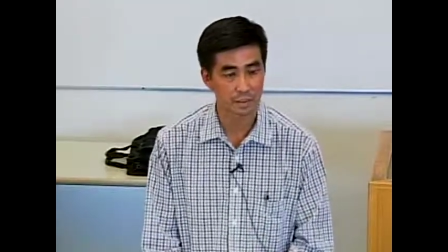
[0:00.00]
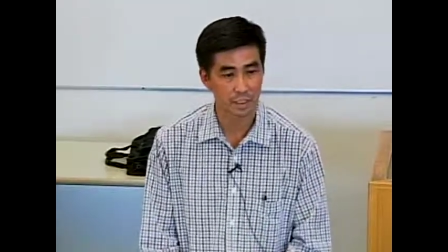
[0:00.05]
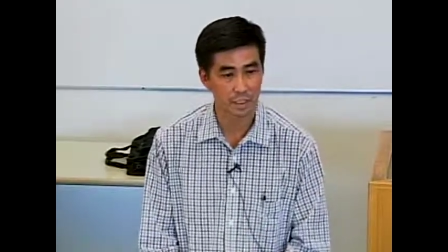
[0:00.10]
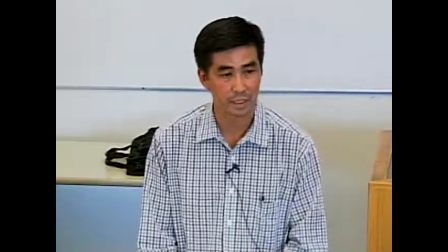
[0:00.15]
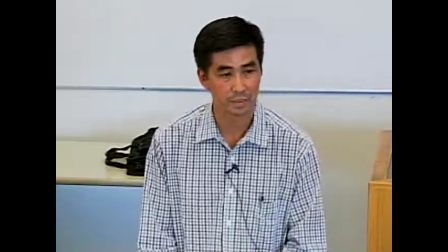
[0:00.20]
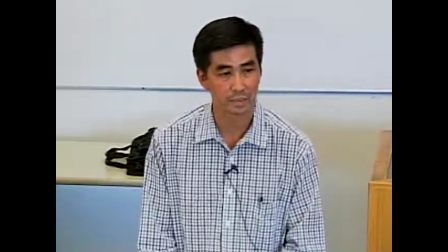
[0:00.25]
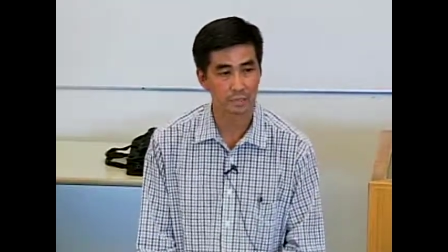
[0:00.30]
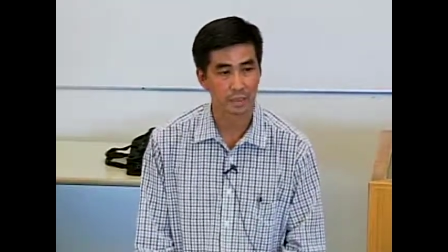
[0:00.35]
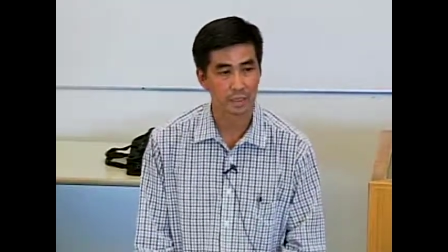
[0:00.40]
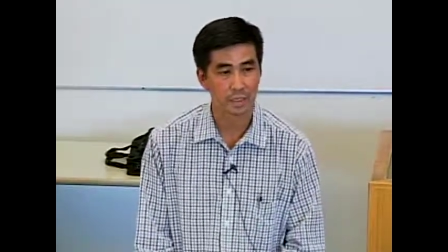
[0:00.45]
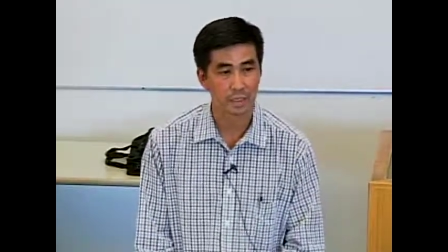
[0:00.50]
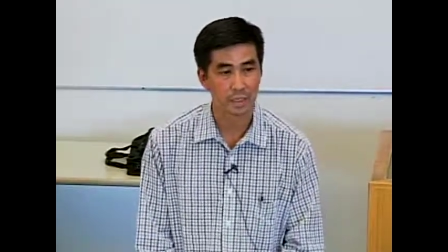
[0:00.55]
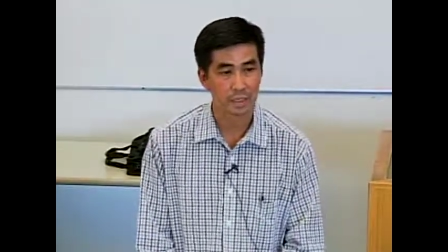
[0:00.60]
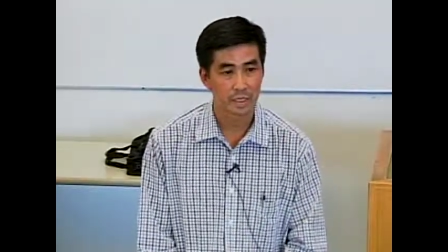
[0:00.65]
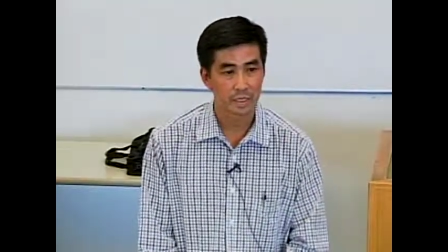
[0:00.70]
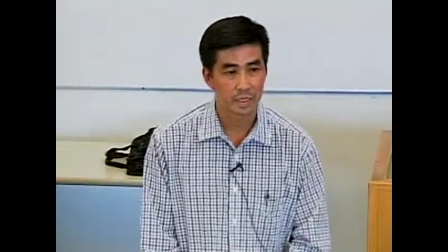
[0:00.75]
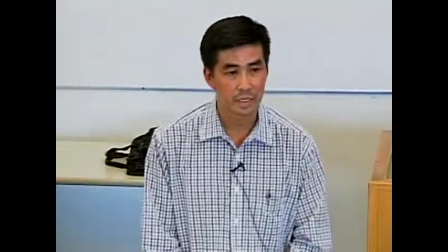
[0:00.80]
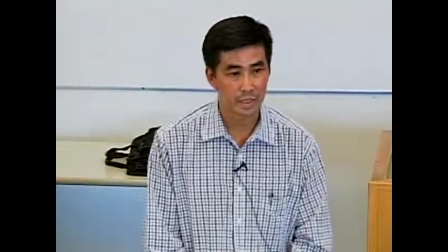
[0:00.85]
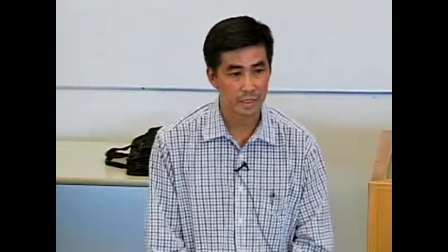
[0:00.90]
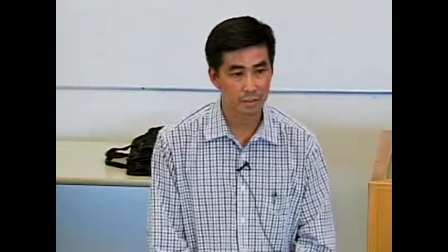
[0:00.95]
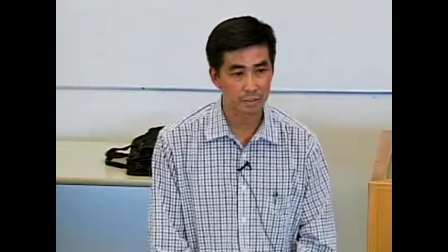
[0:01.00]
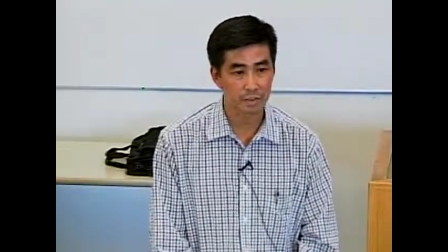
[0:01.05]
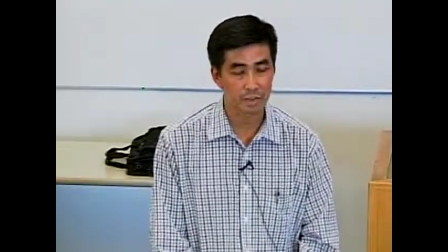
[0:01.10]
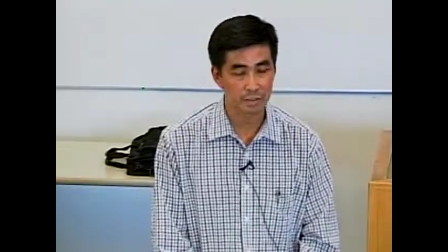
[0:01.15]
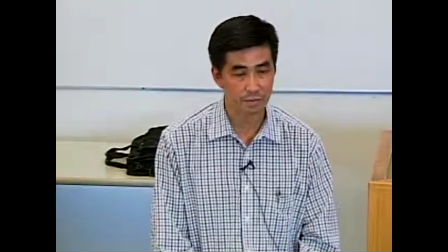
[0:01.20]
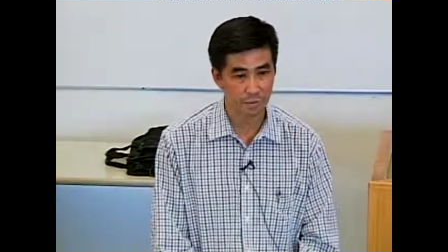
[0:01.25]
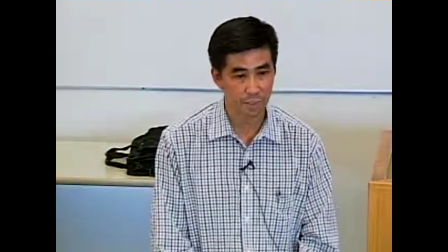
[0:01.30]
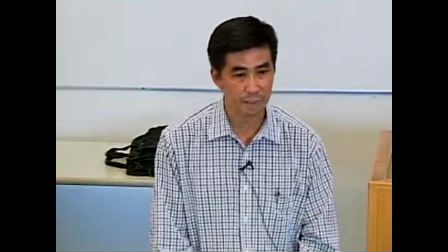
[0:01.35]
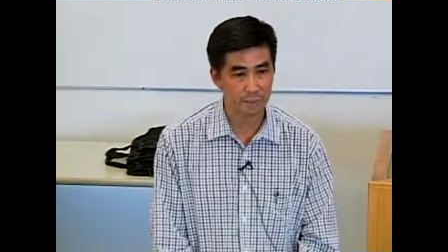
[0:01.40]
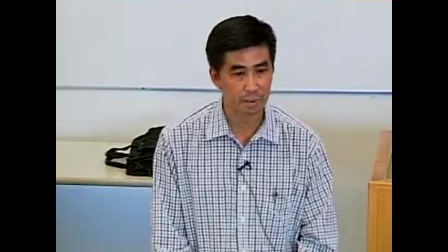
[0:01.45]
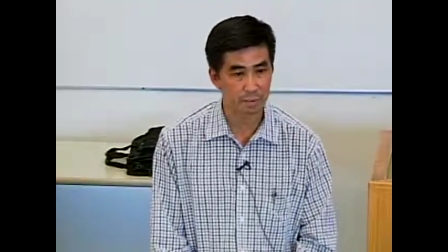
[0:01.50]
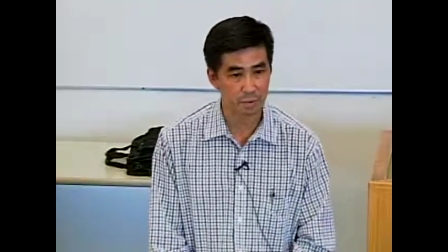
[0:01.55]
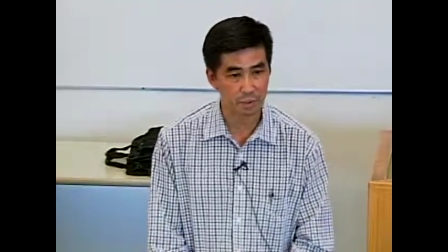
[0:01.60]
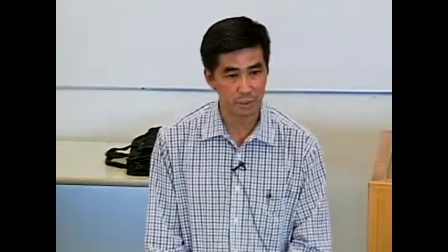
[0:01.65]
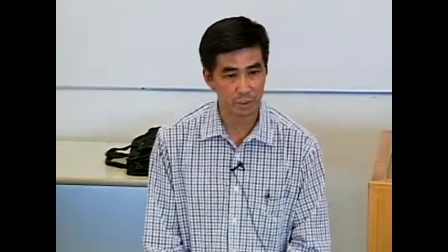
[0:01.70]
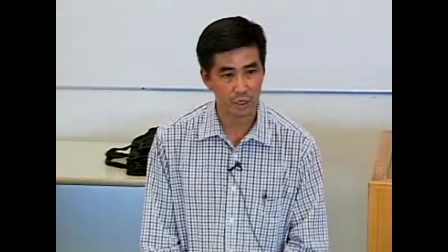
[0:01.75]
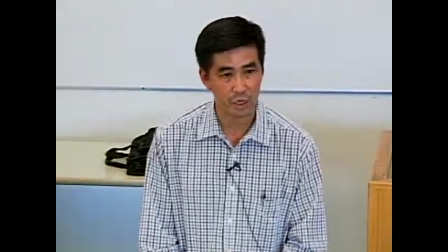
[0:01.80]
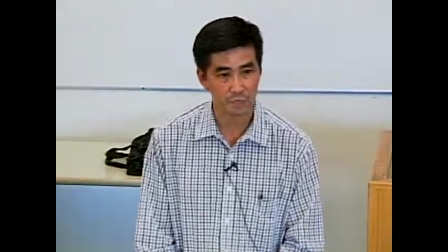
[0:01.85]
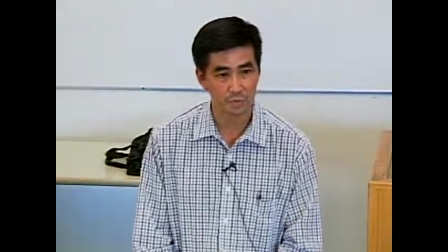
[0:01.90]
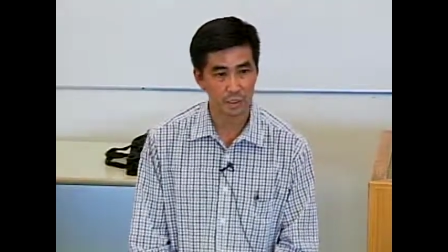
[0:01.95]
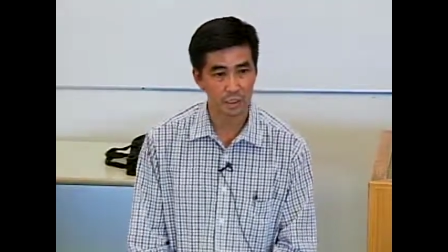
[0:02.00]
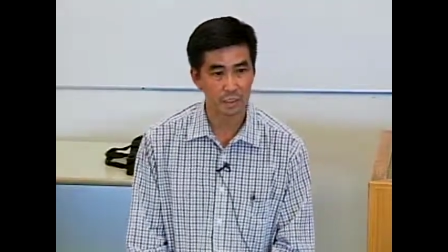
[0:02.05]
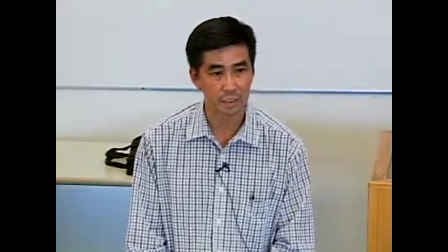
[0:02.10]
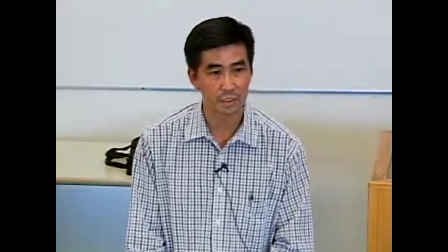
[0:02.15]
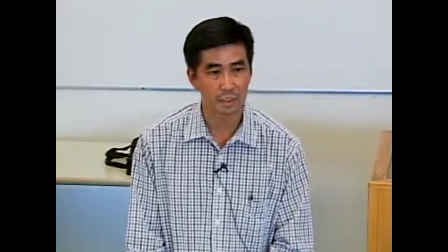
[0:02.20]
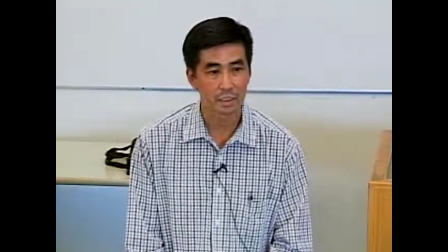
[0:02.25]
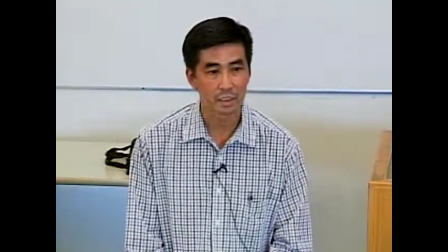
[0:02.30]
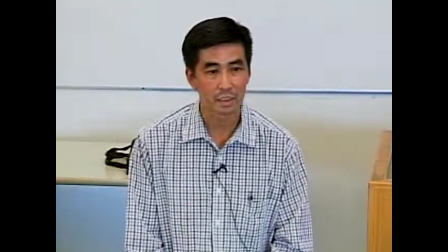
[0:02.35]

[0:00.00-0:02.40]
to have increased rates of prescribing.